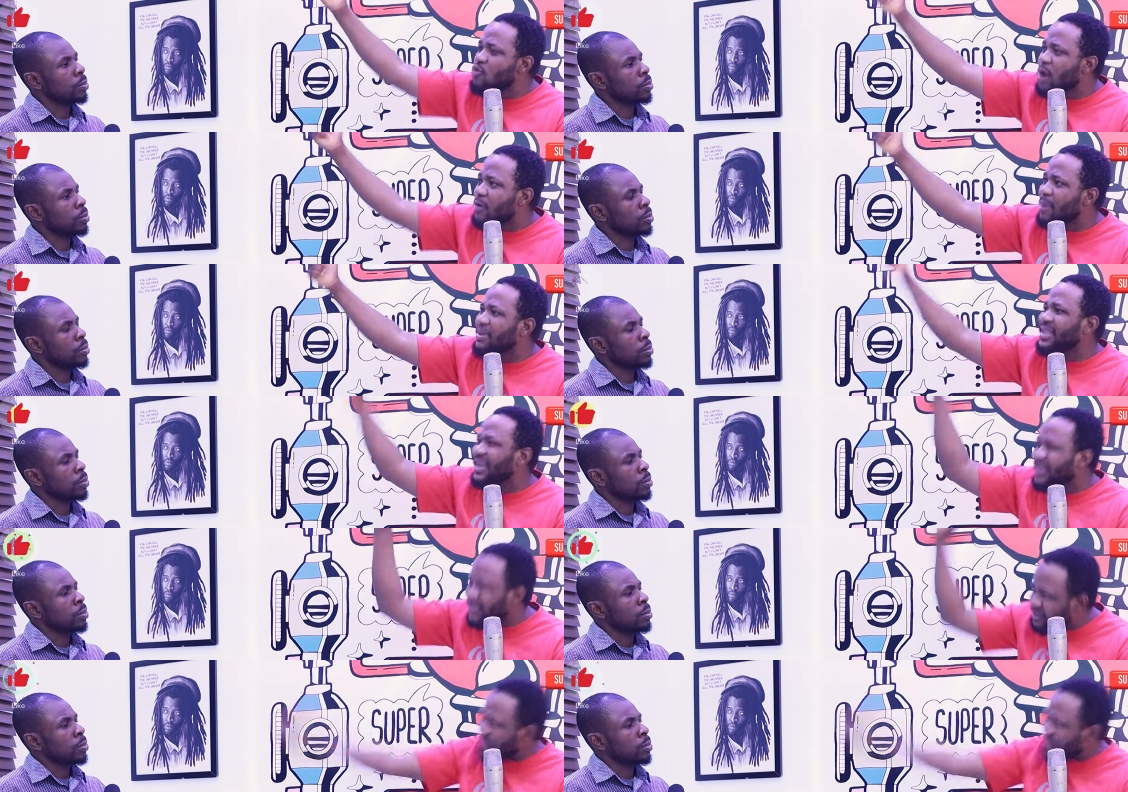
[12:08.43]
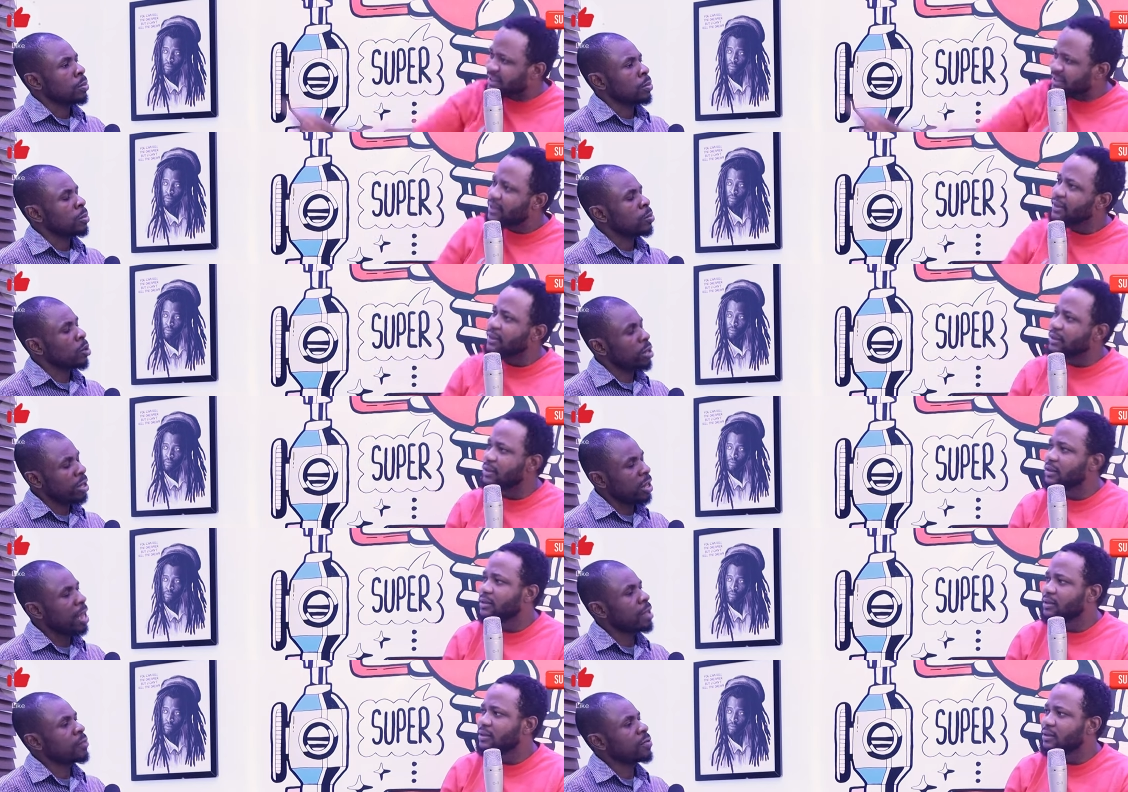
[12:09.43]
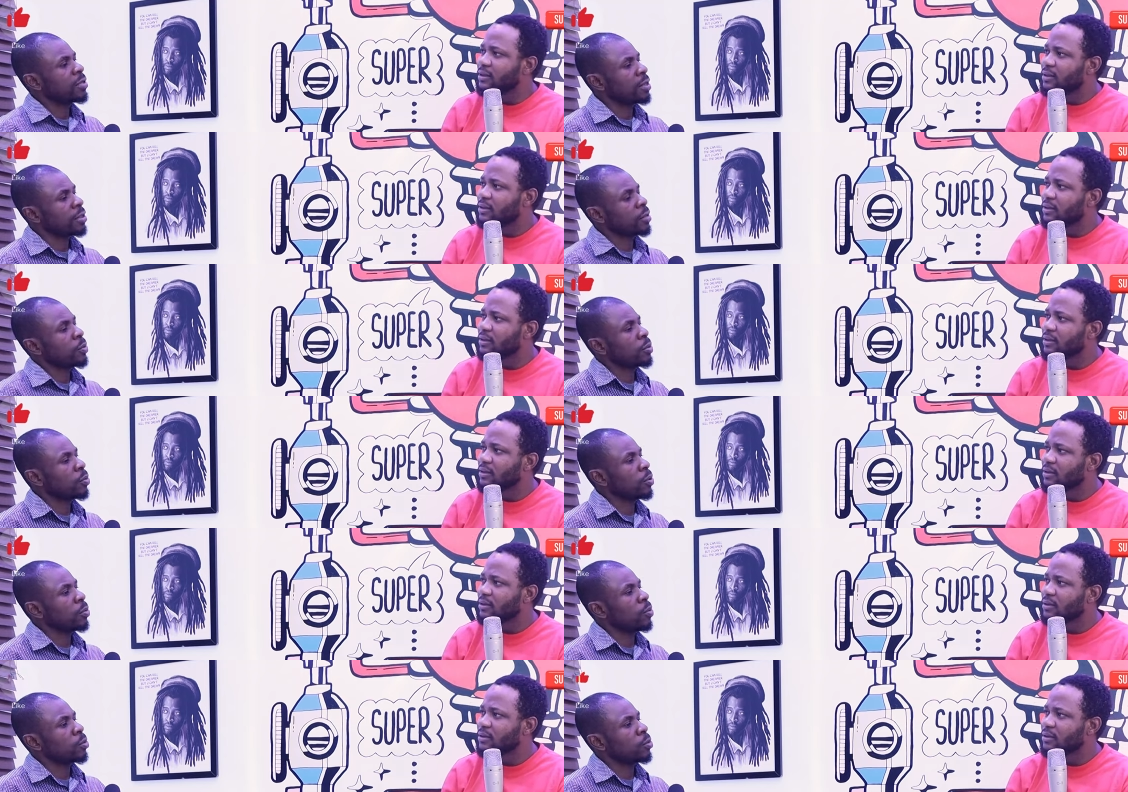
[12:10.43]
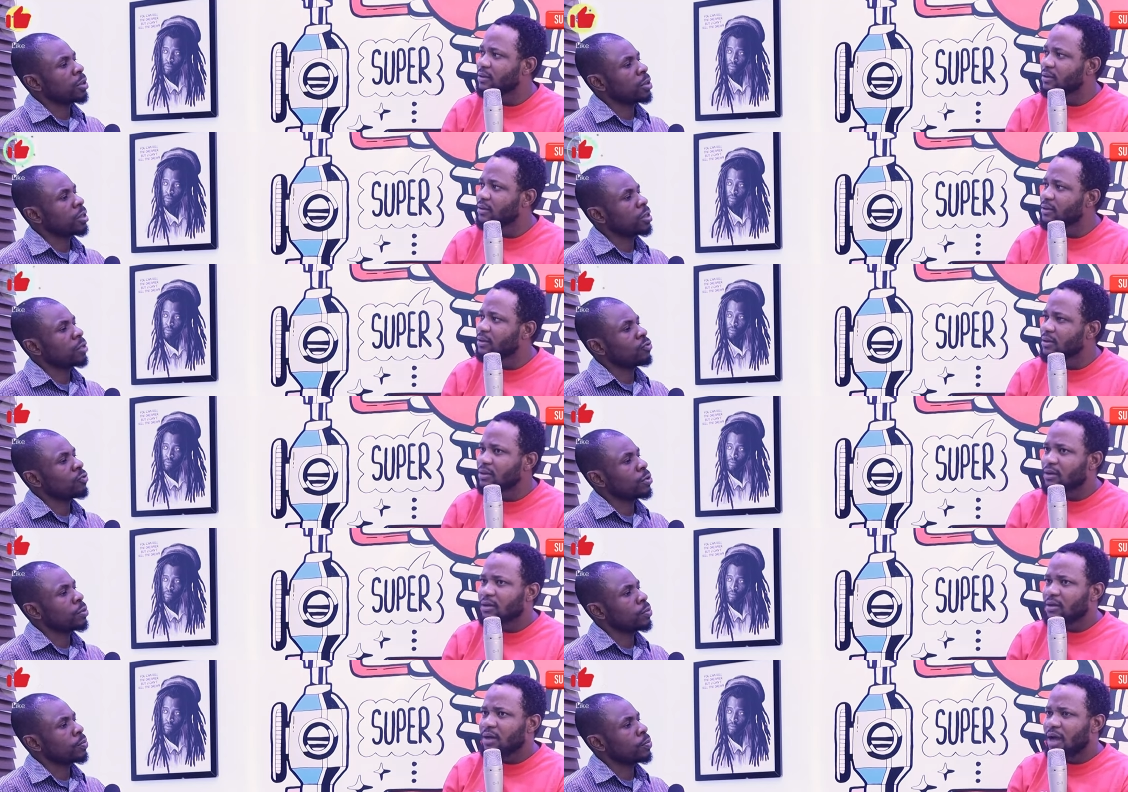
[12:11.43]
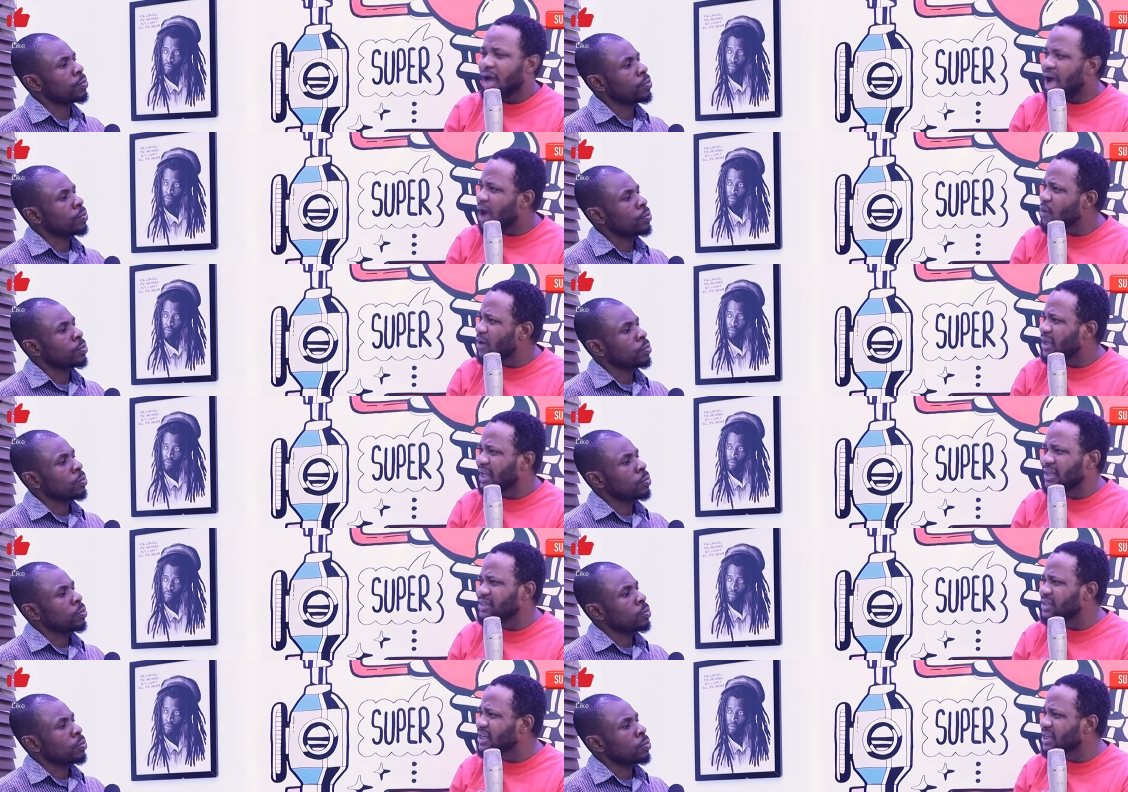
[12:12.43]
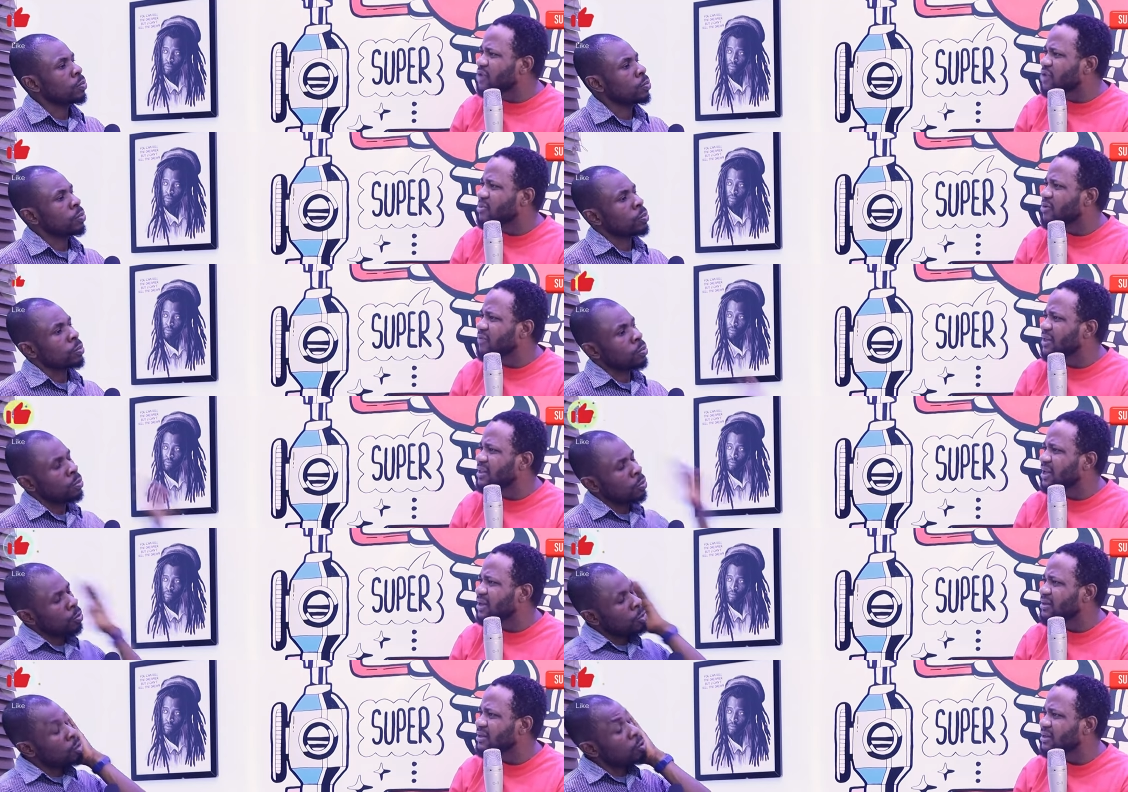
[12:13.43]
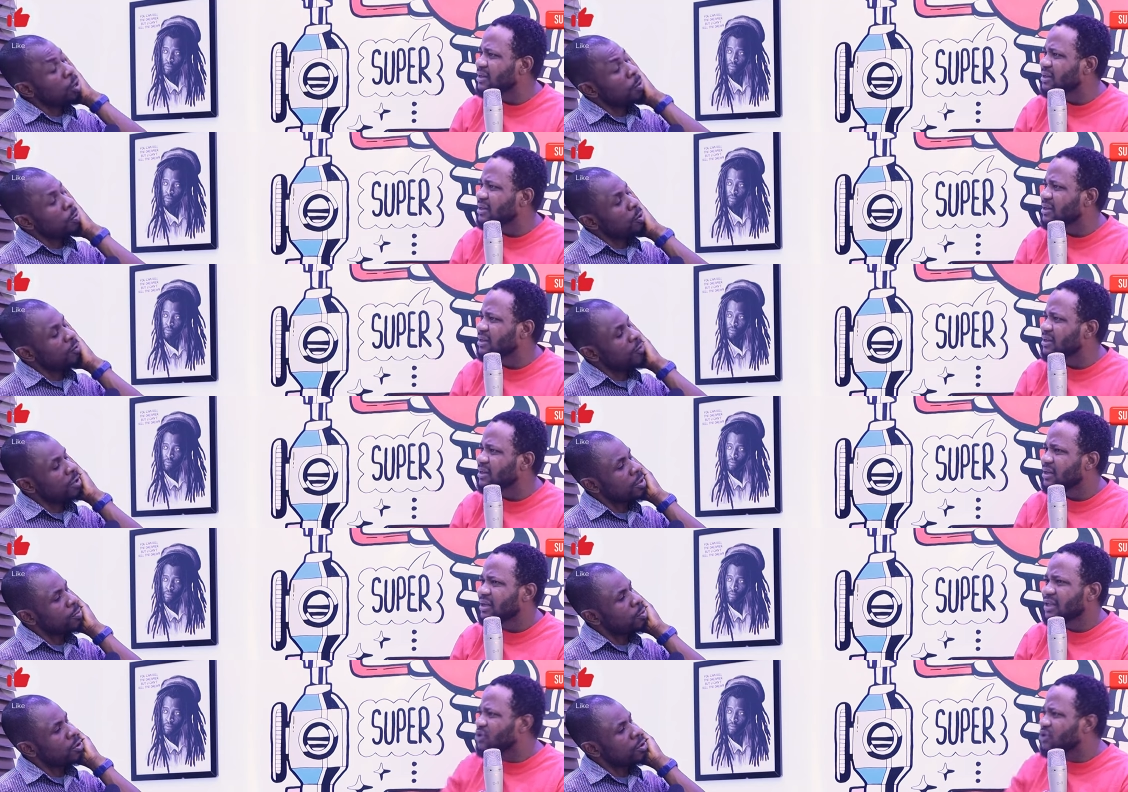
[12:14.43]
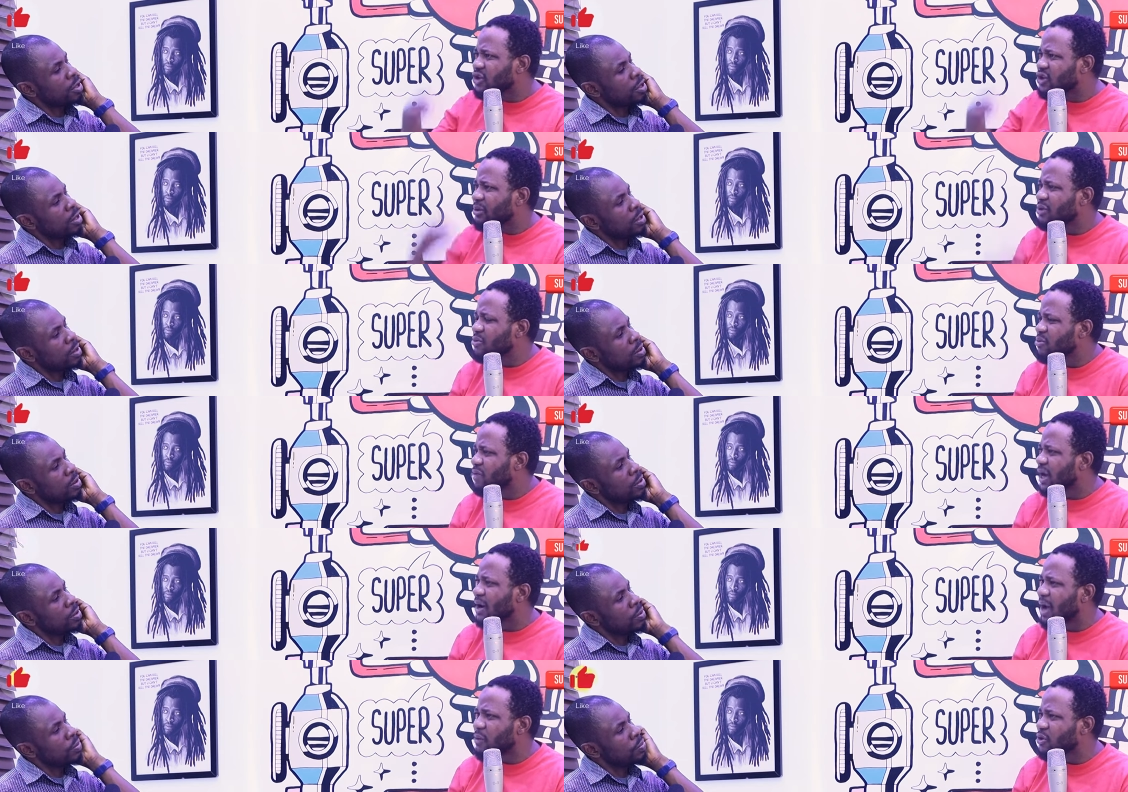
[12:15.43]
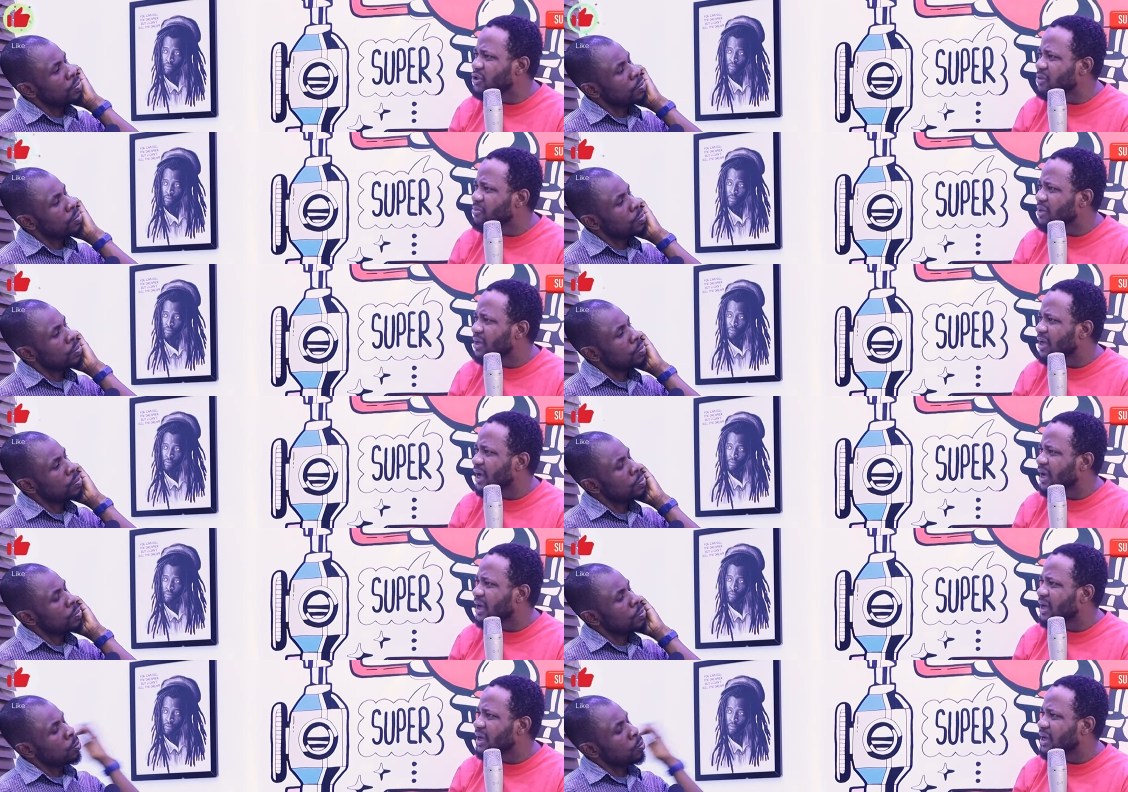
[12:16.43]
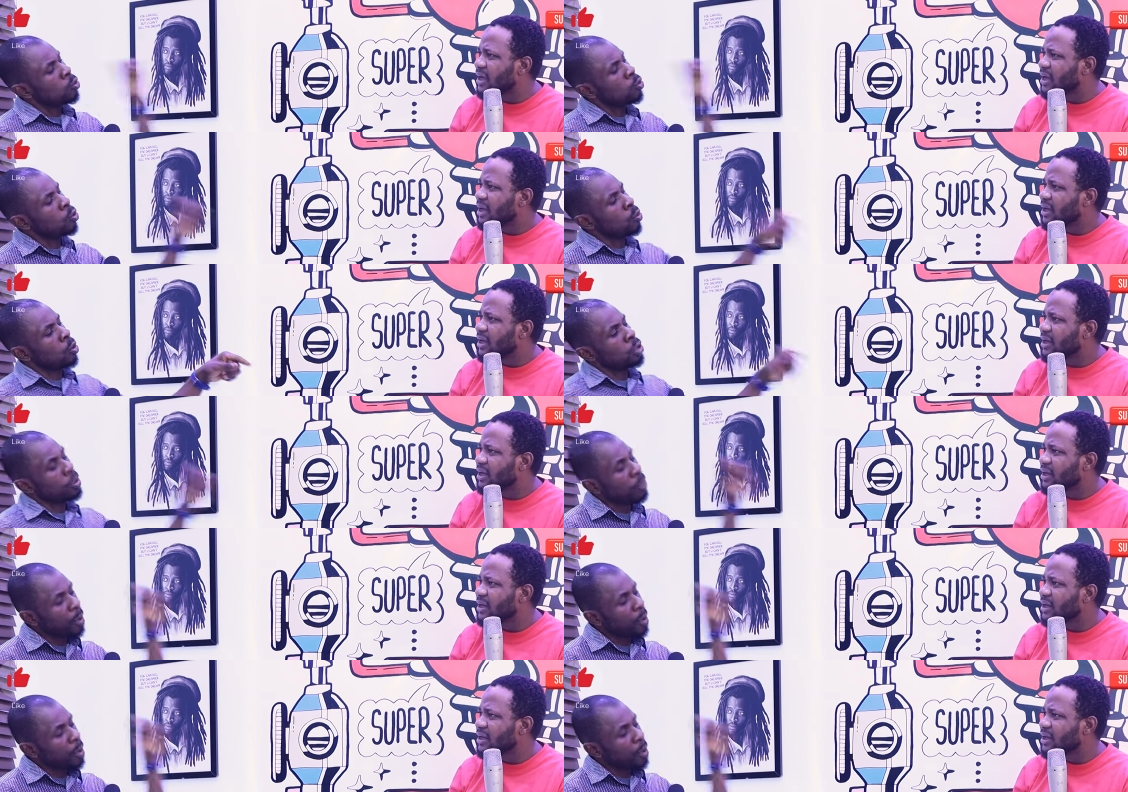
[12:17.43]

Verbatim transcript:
Speaker 1: where we may they respect.
Speaker 2: But it's kind of the same thing with what we are saying here too now.
Speaker 1: Ah, a sheikh is not a prophet now.
Speaker 2: He's not a prophet.
Speaker 1: It's not somebody we, uh, I worship.
Speaker 2: You know worship